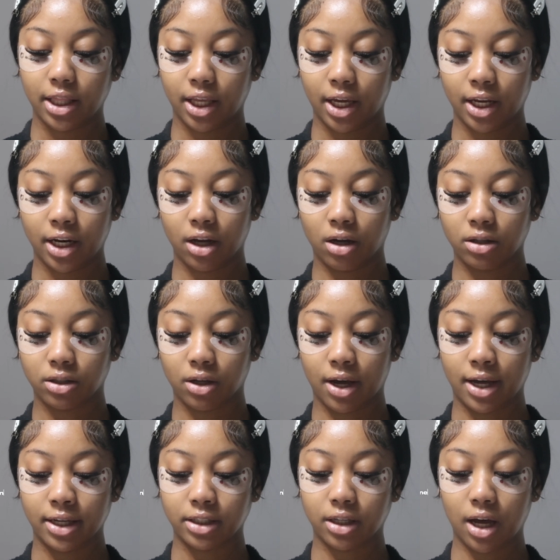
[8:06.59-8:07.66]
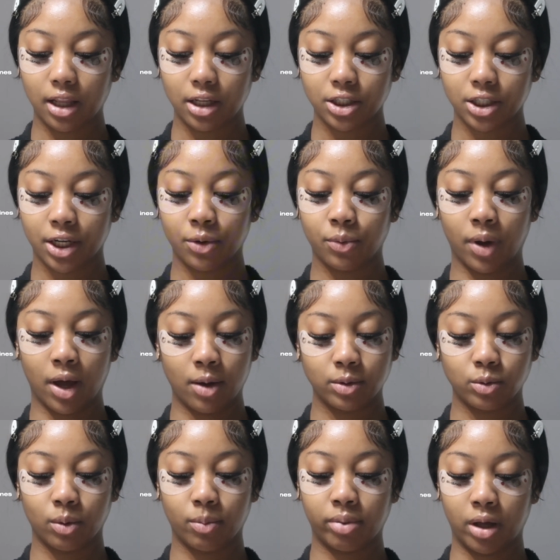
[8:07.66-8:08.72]
Then it also has collagen, which
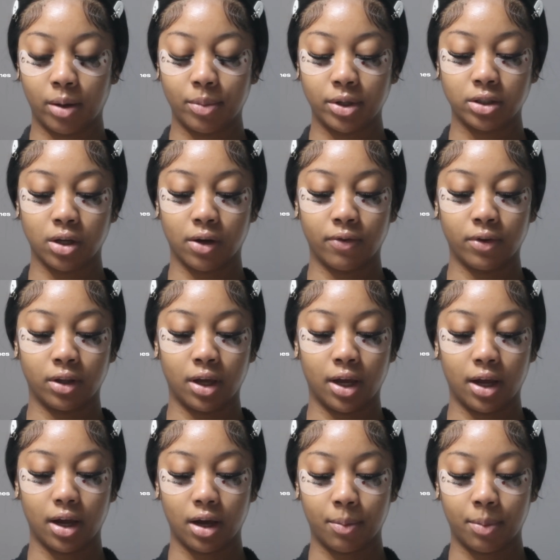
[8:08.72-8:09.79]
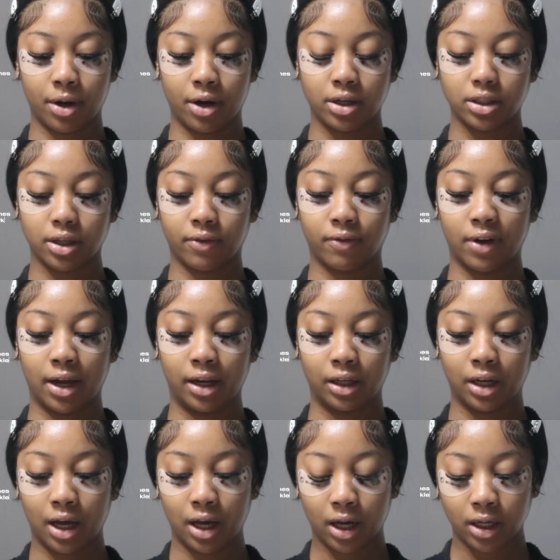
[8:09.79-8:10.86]
helps with plump and soften the appearance of
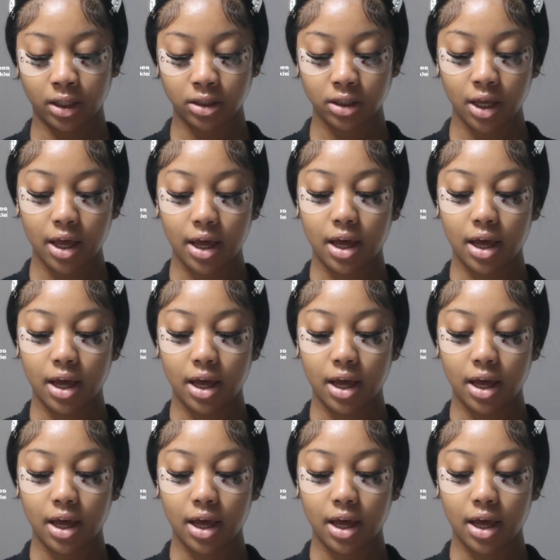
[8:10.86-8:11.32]
fine lines.